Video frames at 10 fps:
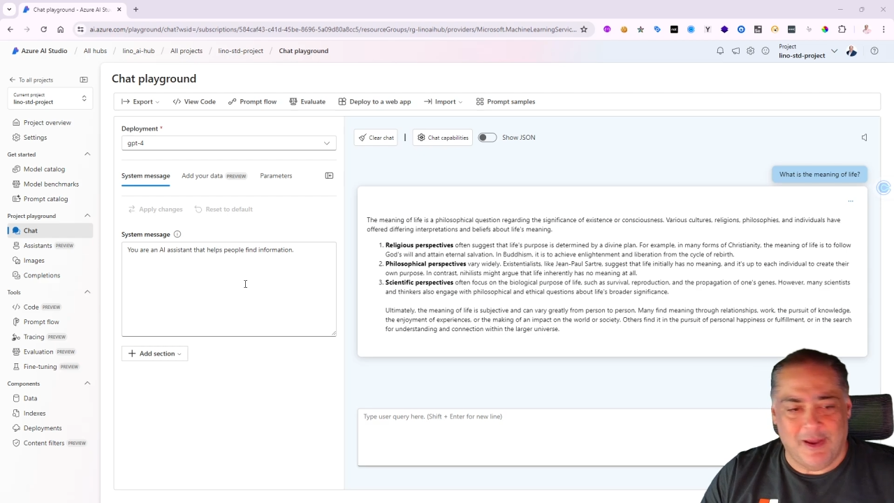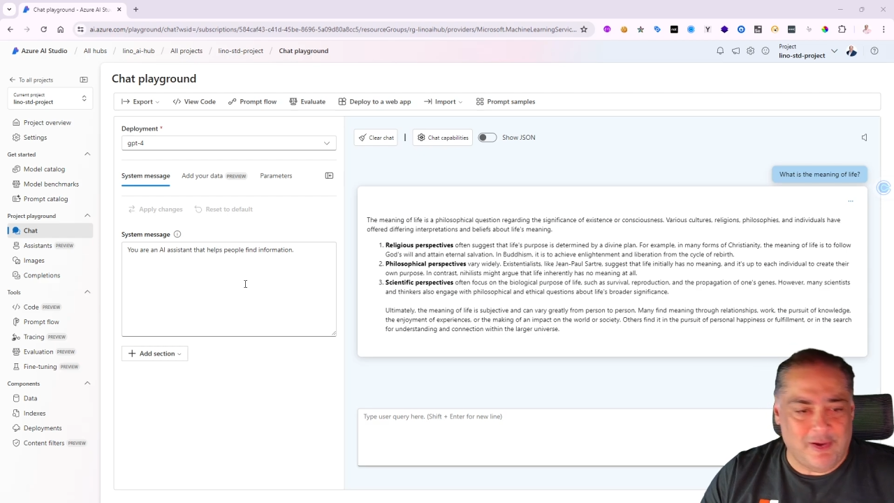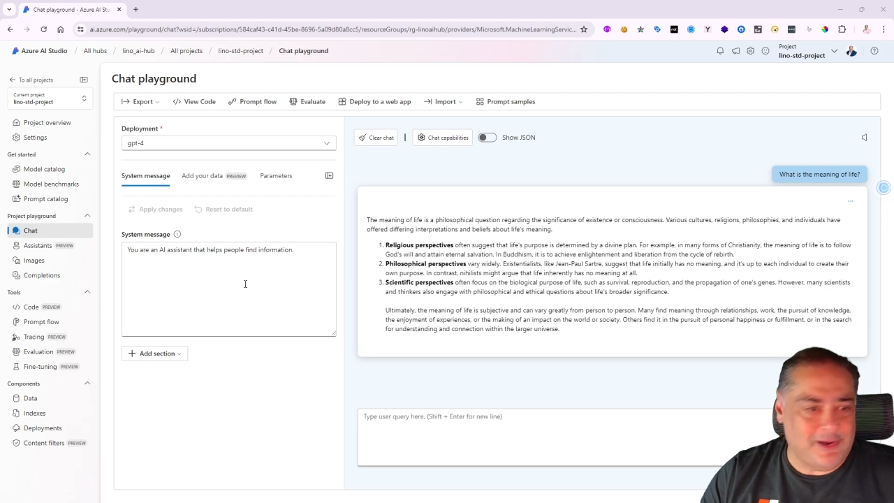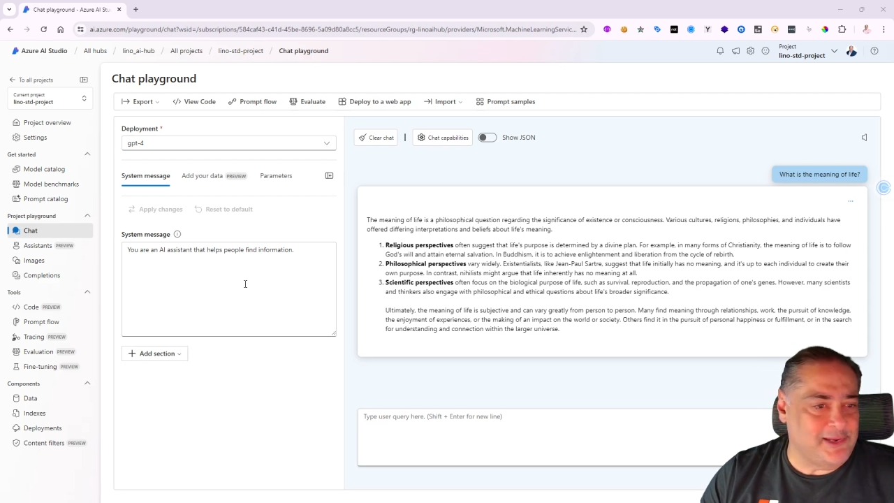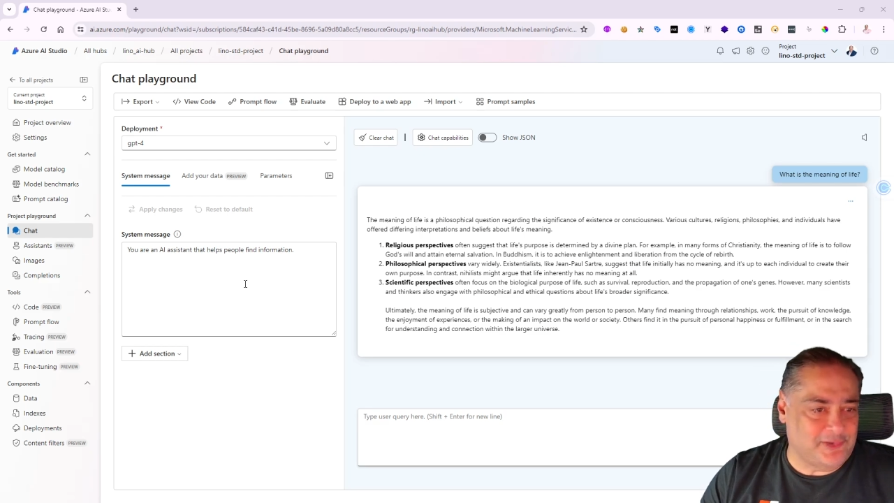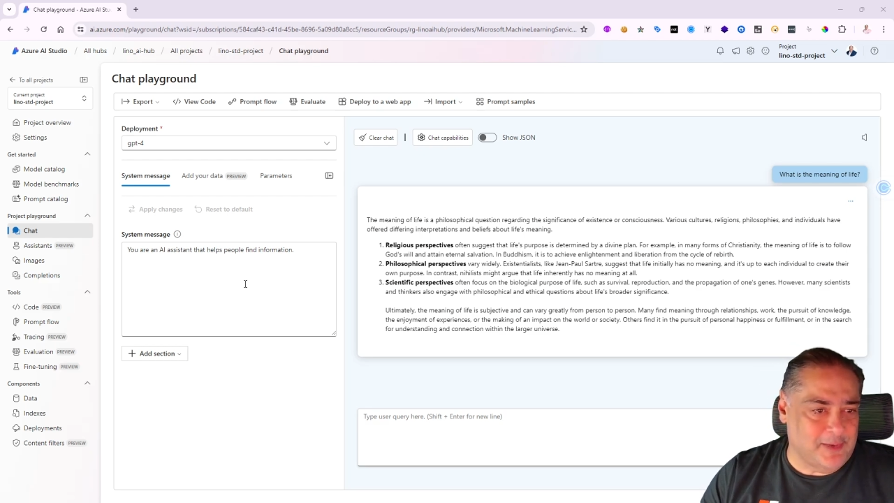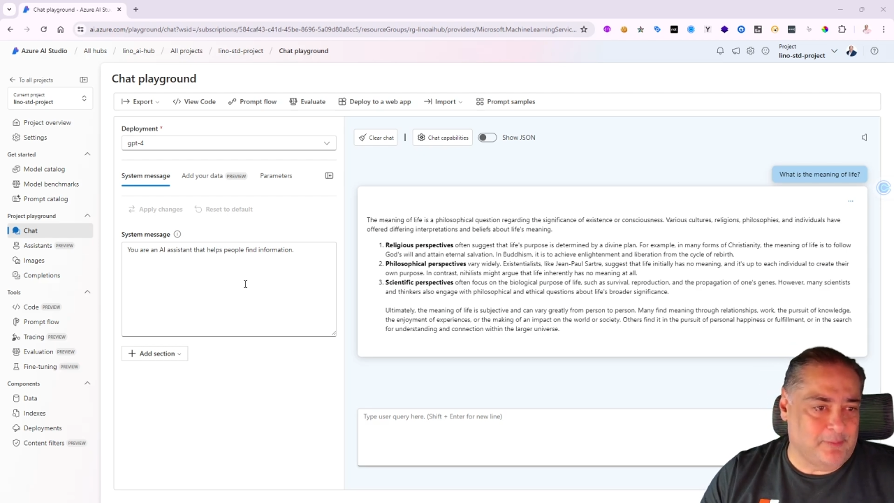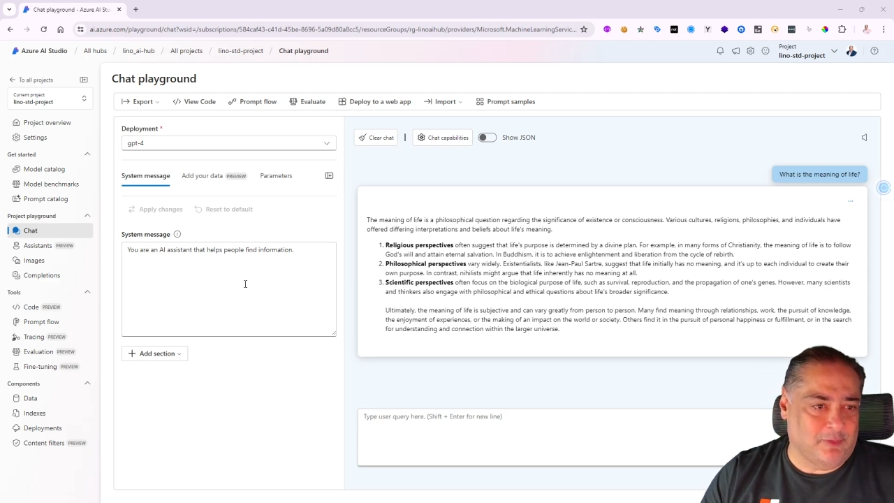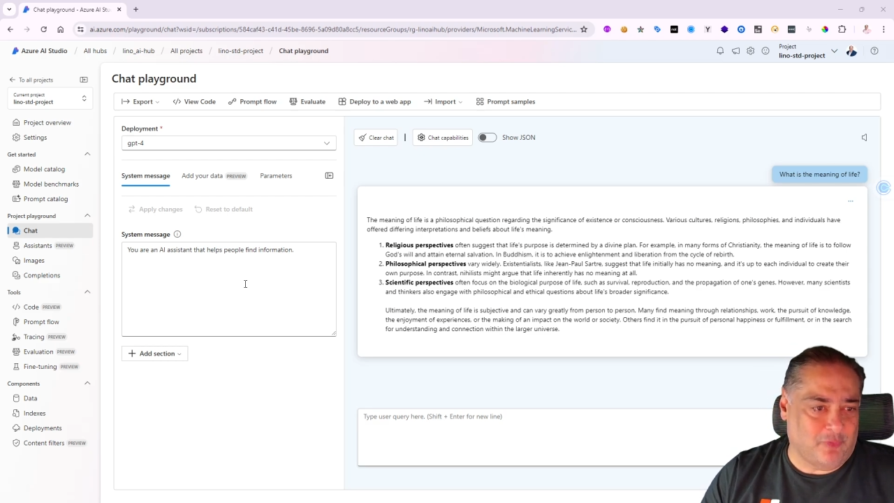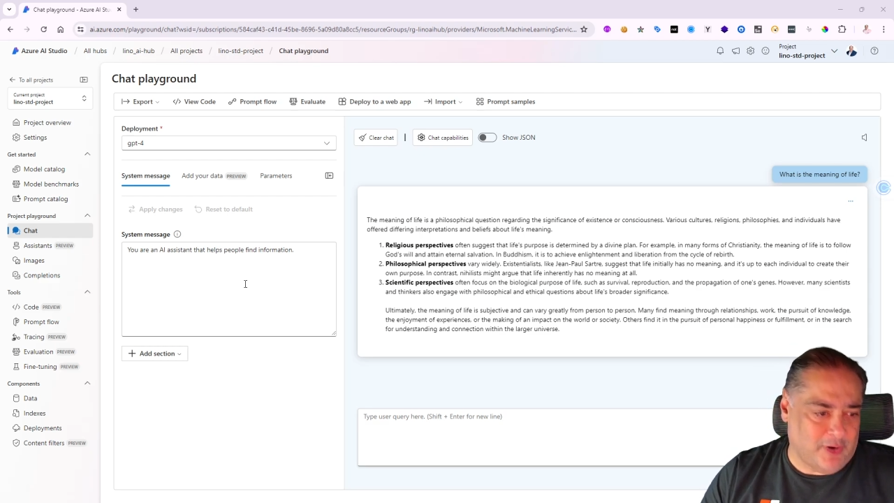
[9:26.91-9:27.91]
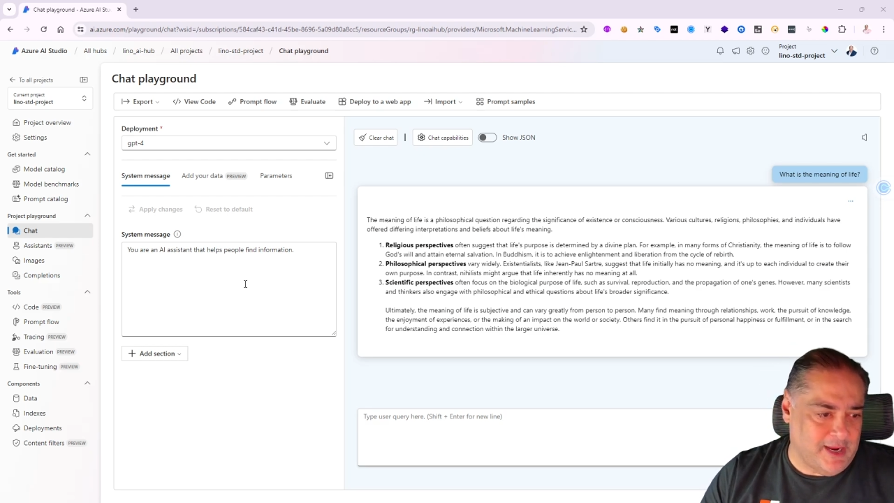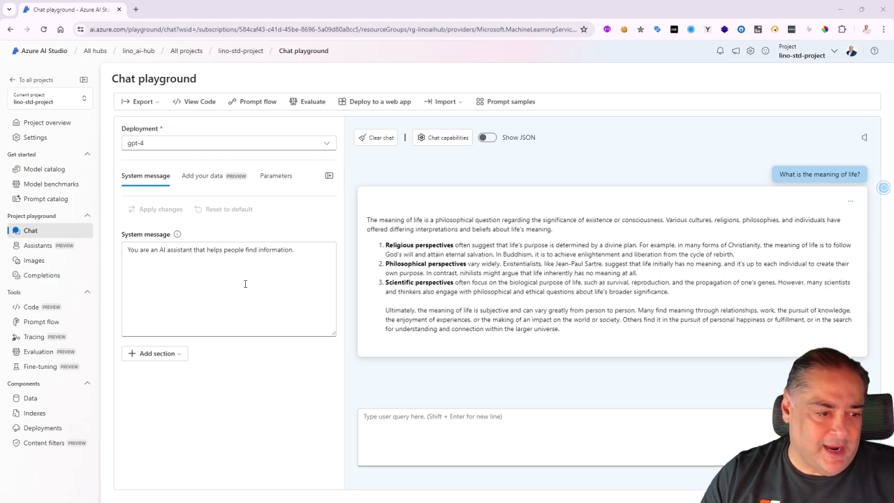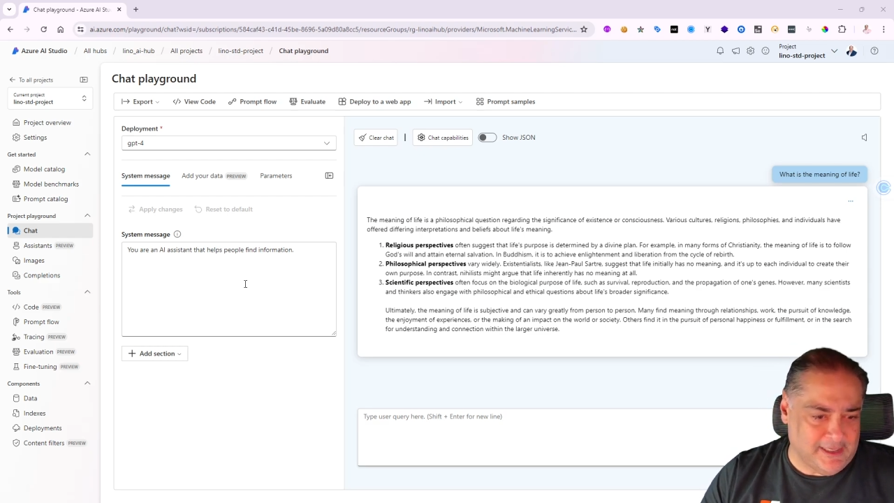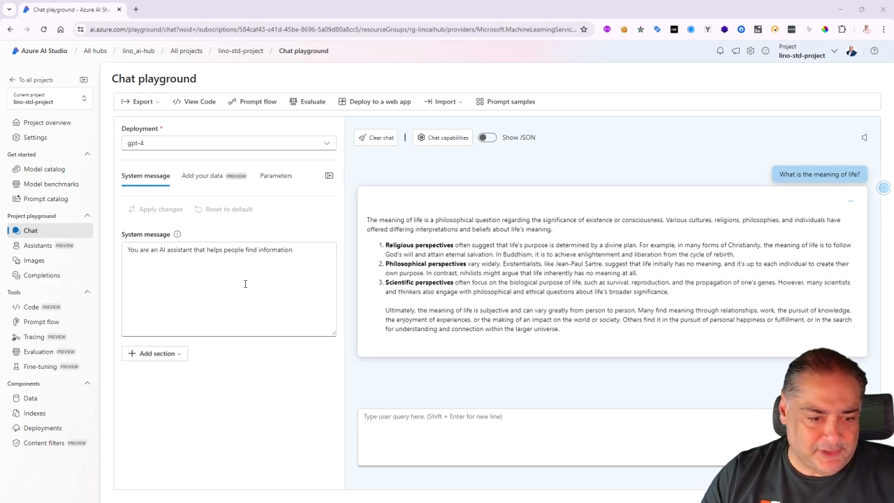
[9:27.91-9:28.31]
really simple for AI